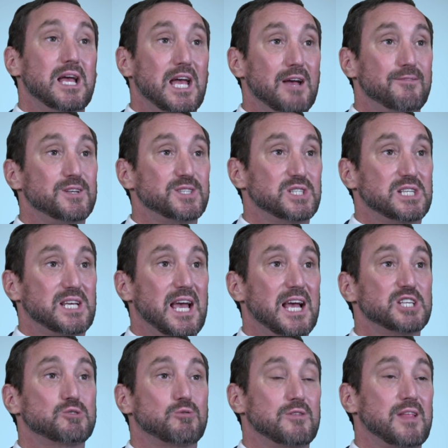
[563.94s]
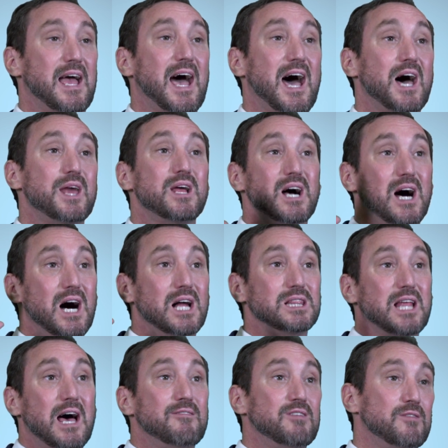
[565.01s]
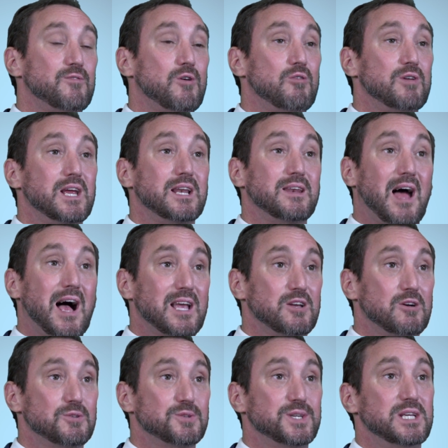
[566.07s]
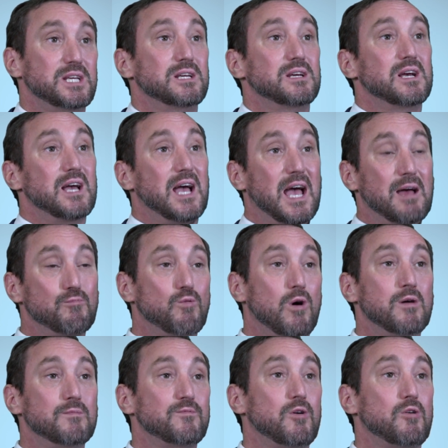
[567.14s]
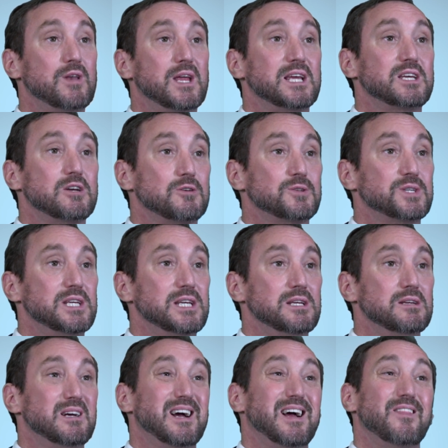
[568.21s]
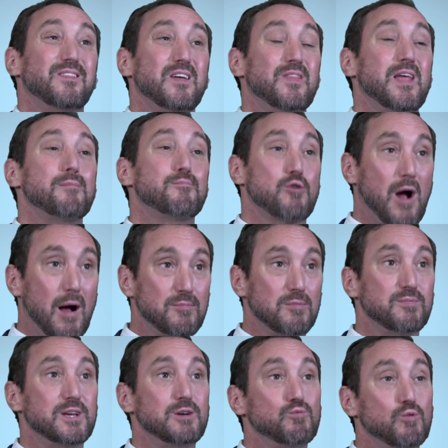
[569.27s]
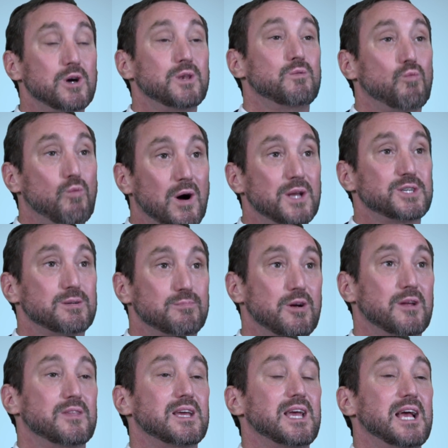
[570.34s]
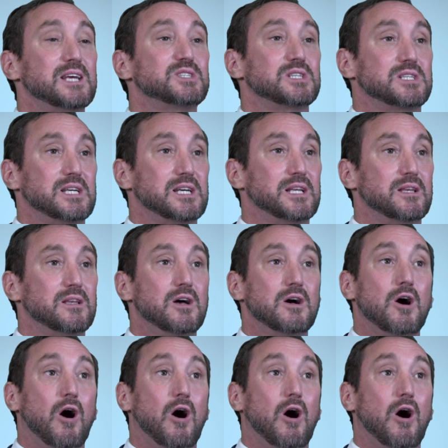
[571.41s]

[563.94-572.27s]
If it's a case where they had 11 voting not guilty and 1 voting guilty, then they probably wouldn't want to bring the case again,